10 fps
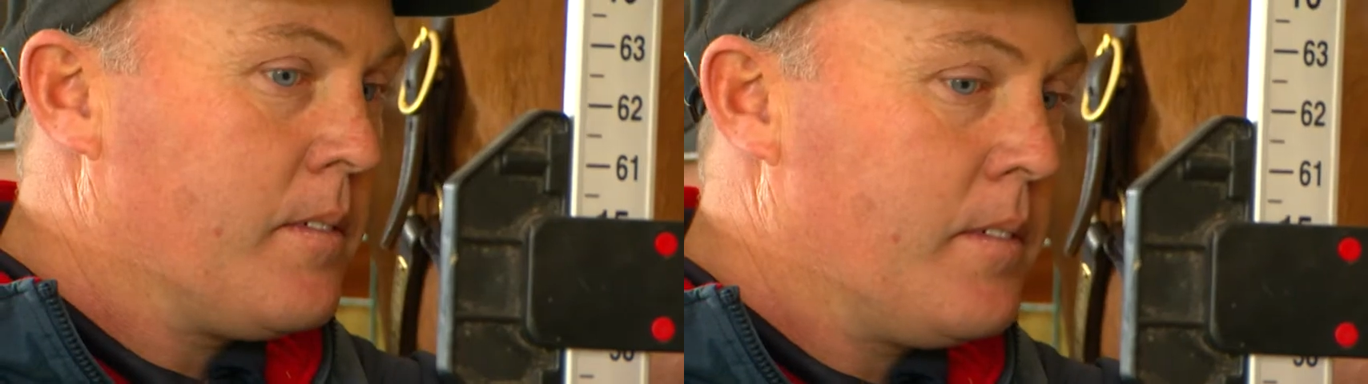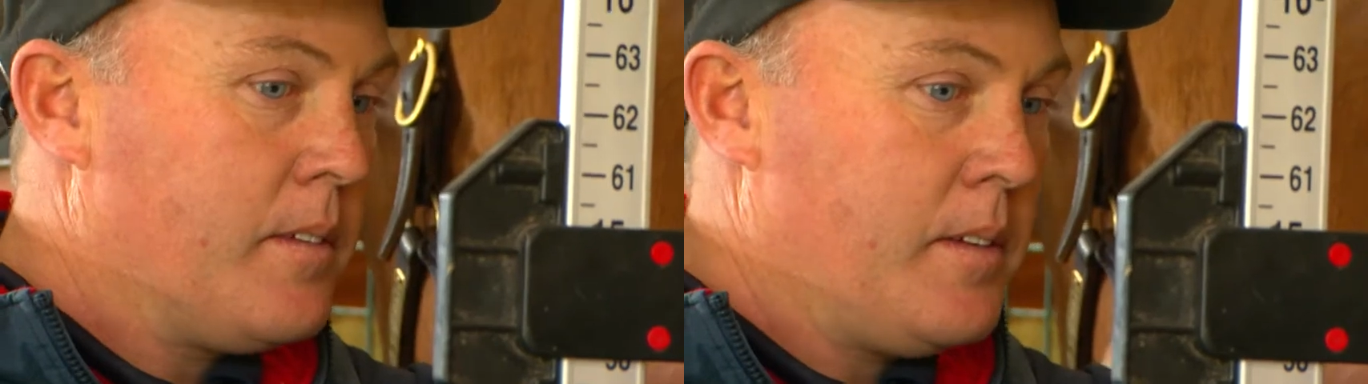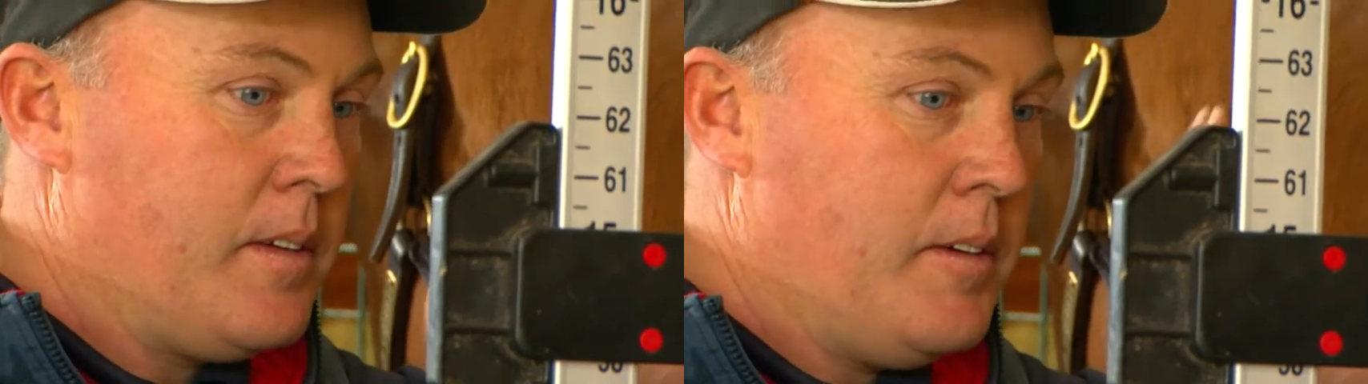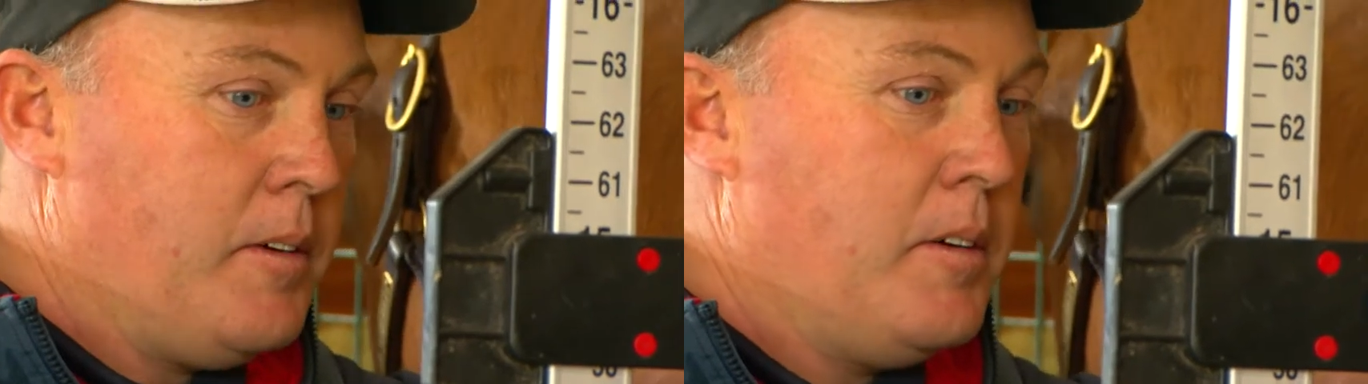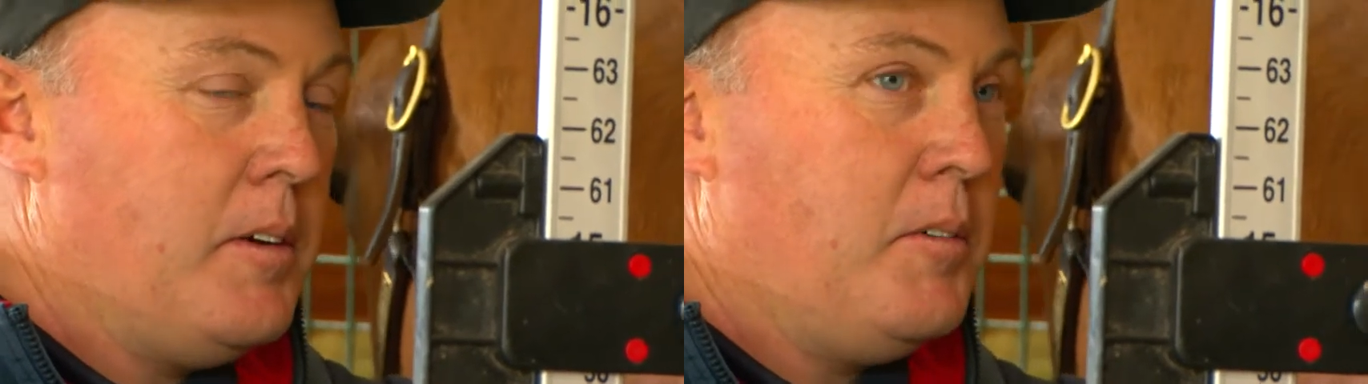about our
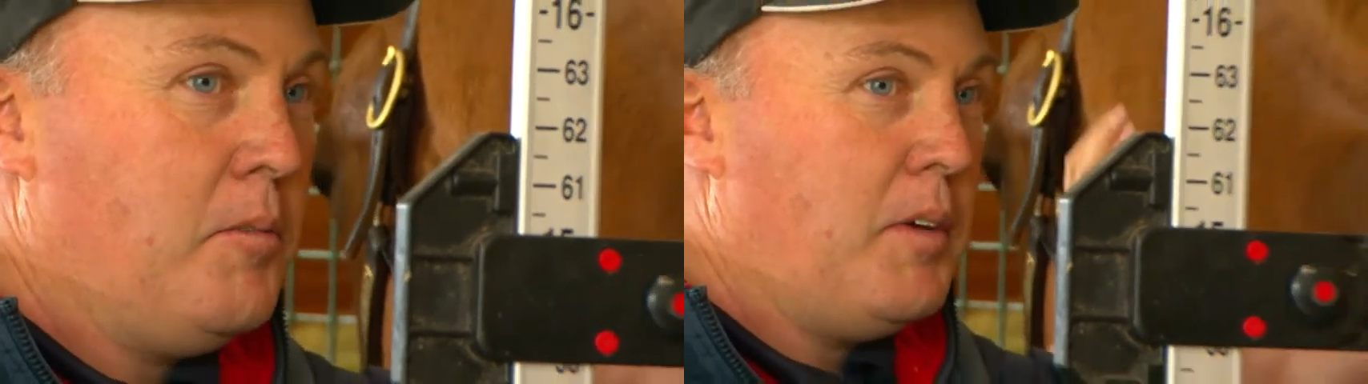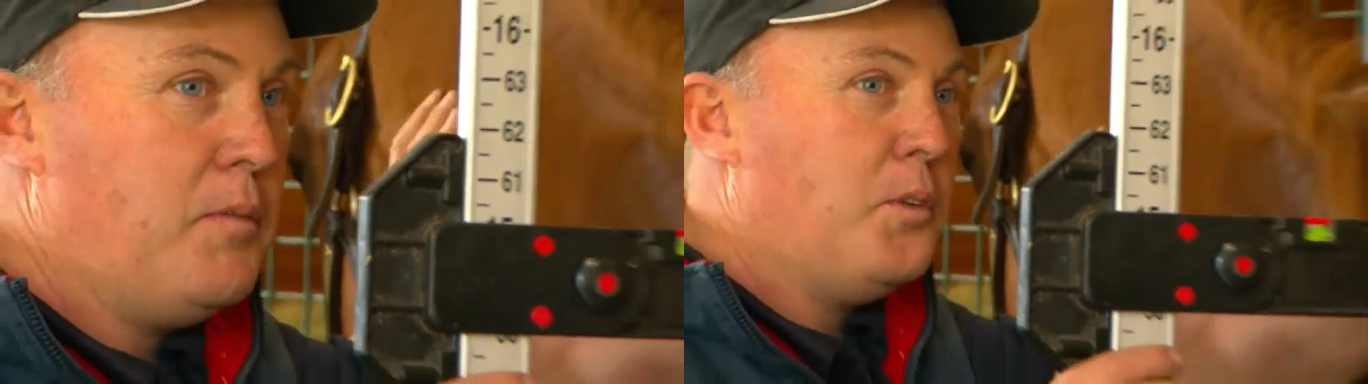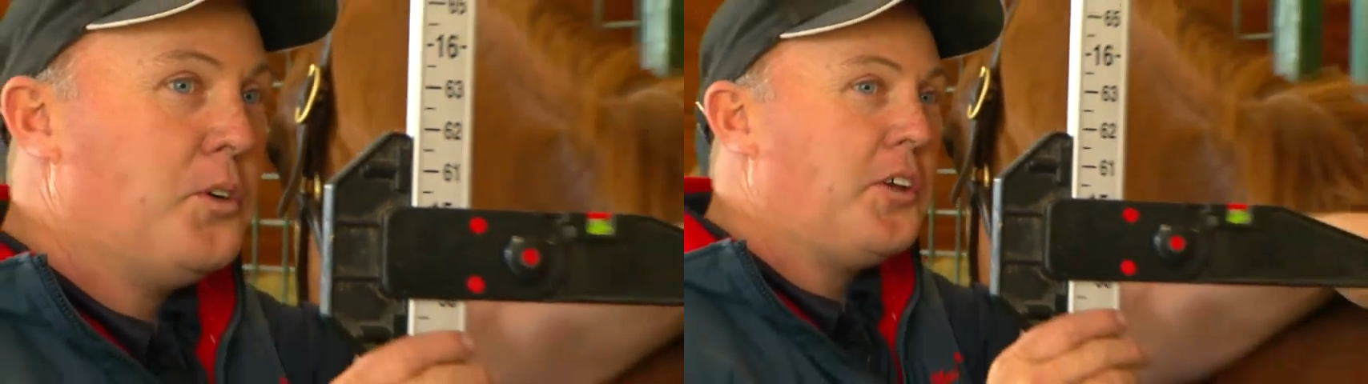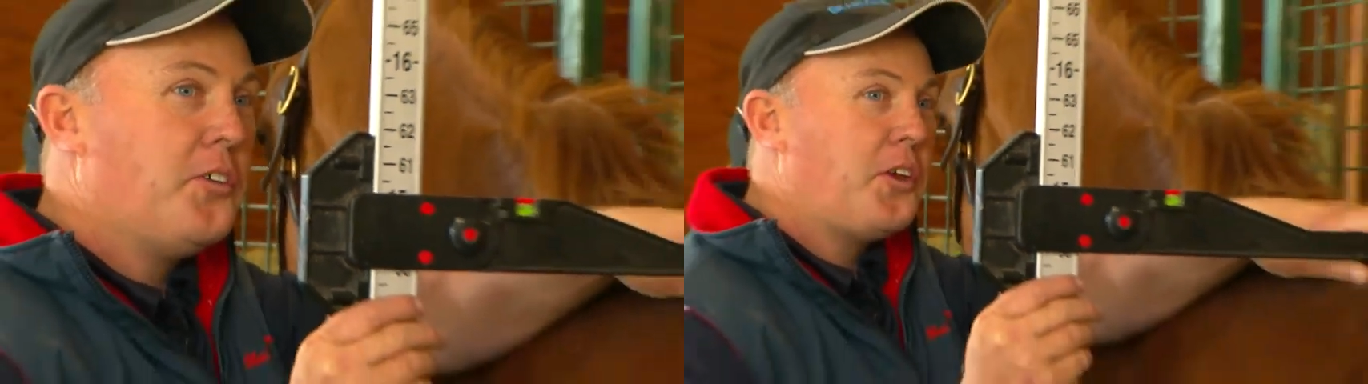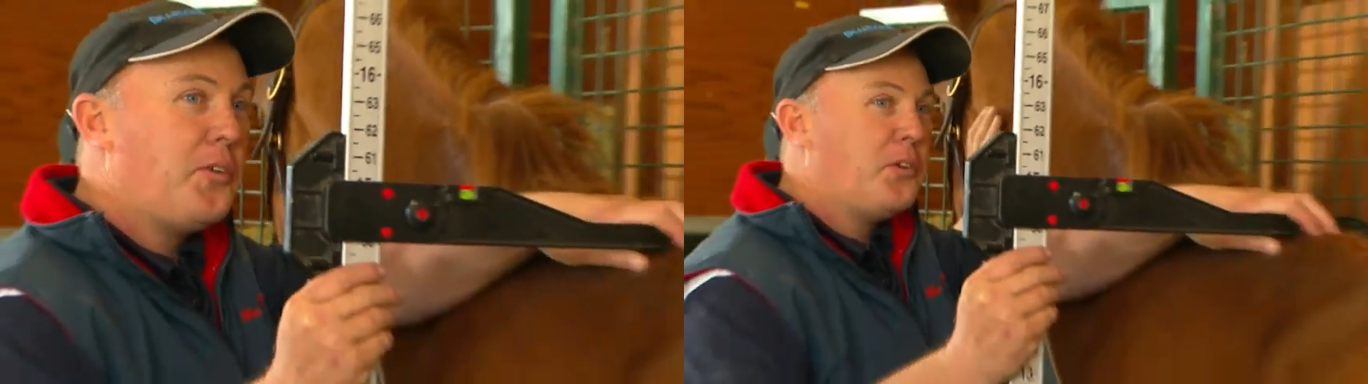own.
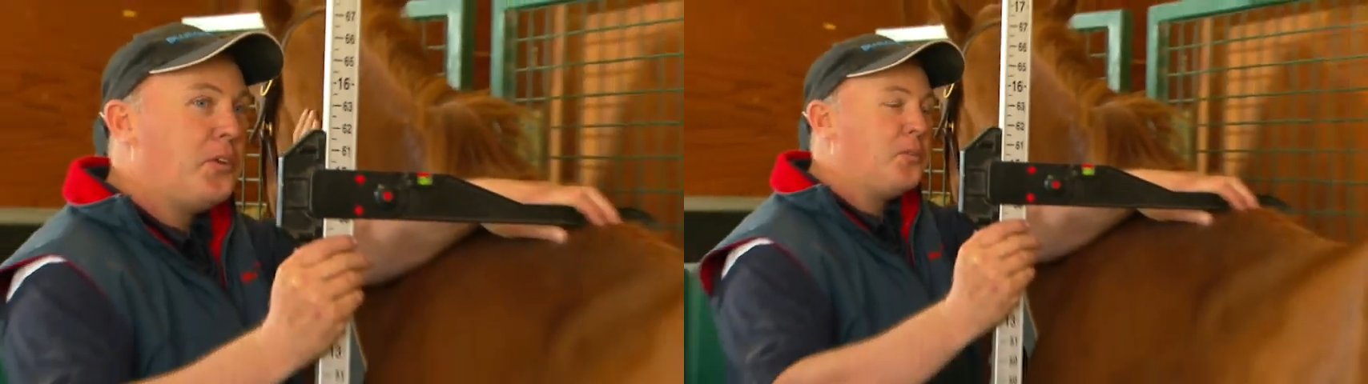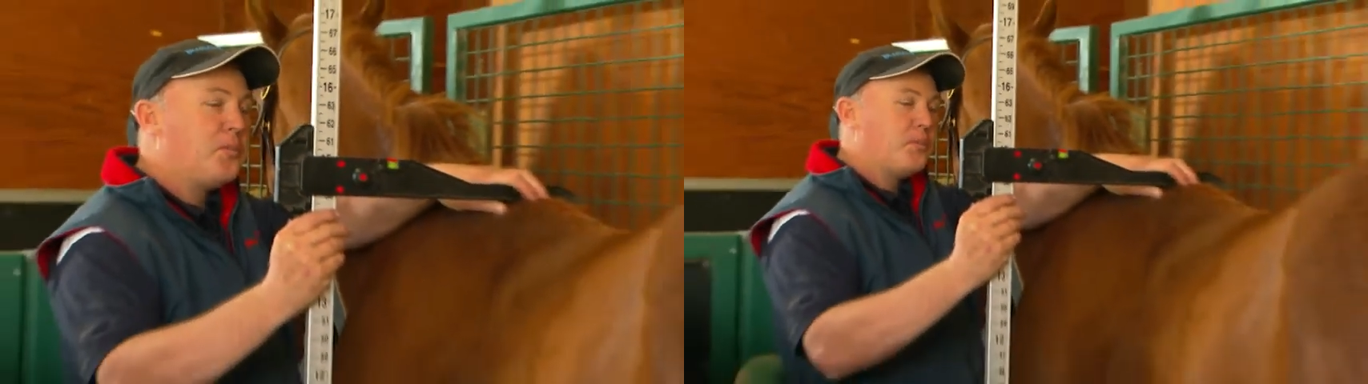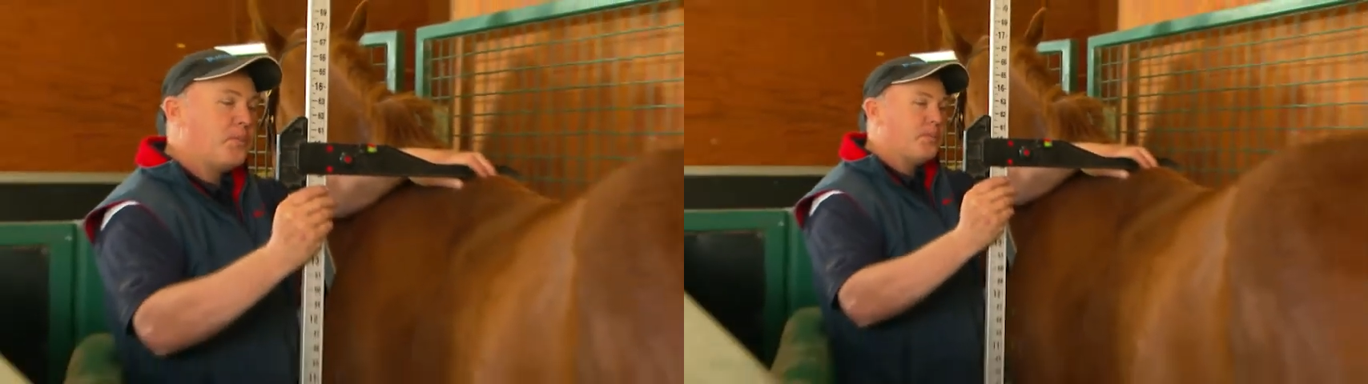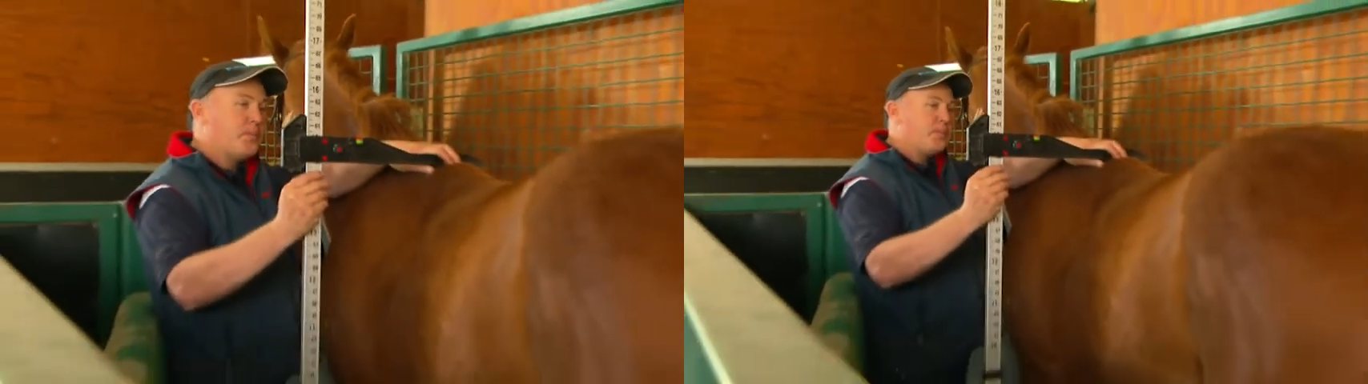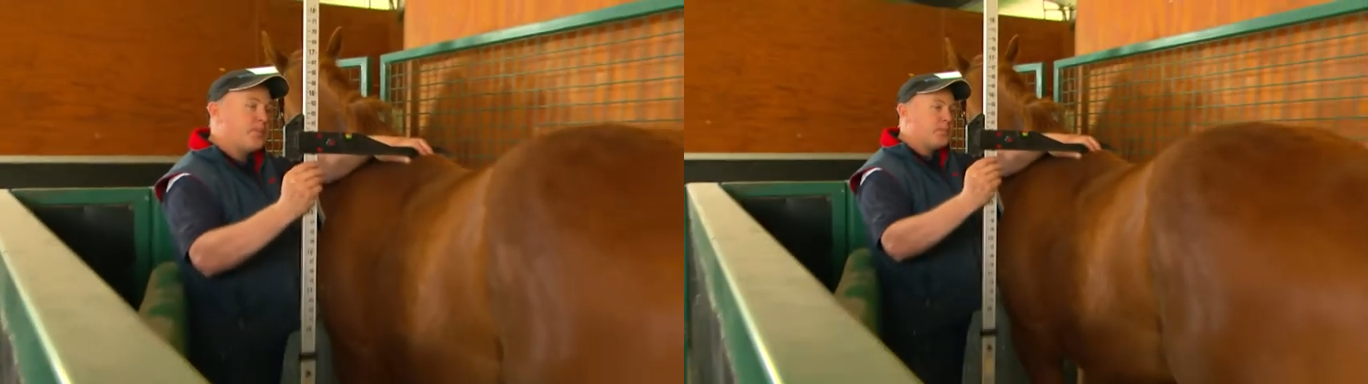Once the foals are weaned,